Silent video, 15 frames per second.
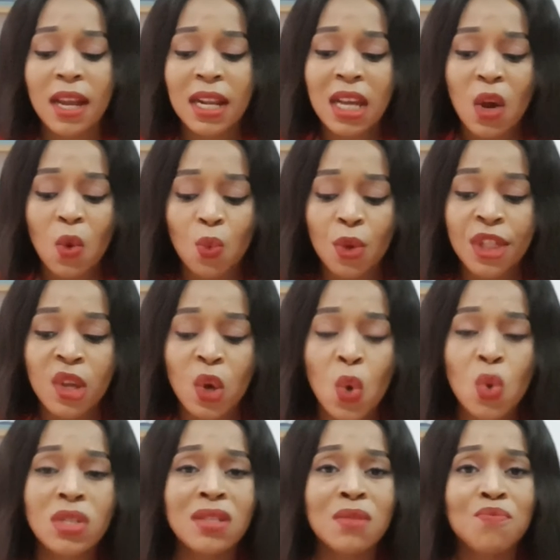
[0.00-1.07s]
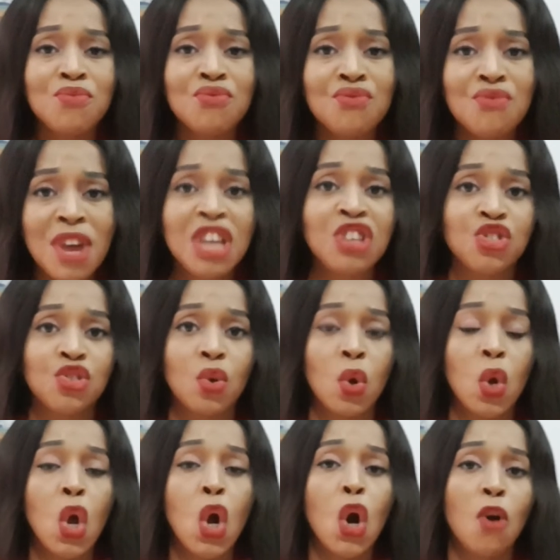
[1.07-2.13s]
that can withhold the pressure
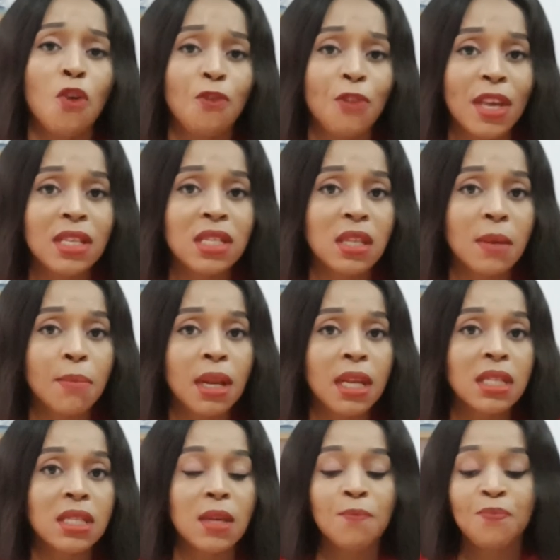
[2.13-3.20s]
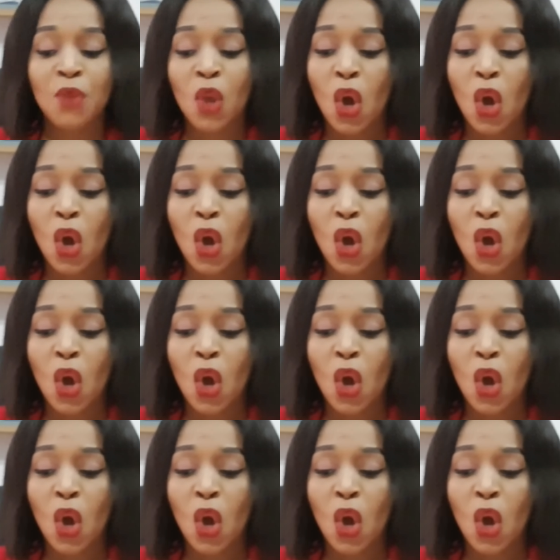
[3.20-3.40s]
of instability?